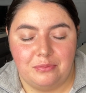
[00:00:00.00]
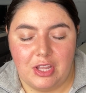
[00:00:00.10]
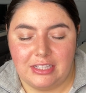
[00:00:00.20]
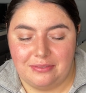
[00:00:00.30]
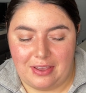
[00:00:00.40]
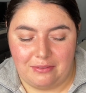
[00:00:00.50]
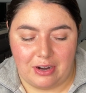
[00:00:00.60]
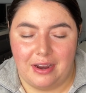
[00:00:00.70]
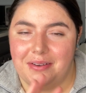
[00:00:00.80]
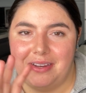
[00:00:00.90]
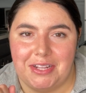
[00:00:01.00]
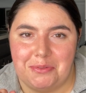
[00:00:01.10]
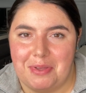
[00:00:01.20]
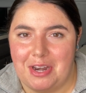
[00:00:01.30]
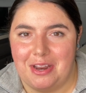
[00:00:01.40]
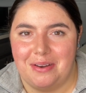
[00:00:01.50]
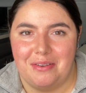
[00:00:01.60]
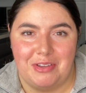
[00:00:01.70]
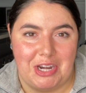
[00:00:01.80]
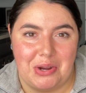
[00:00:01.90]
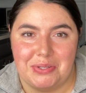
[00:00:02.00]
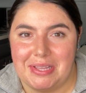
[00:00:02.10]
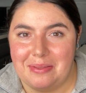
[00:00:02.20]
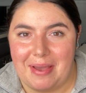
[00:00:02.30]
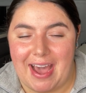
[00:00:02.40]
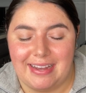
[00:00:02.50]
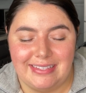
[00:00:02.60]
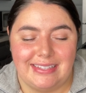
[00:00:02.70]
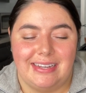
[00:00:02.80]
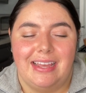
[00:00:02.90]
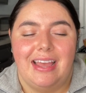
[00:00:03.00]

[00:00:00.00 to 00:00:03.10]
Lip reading: It's a favorite. It's been in videos in the past.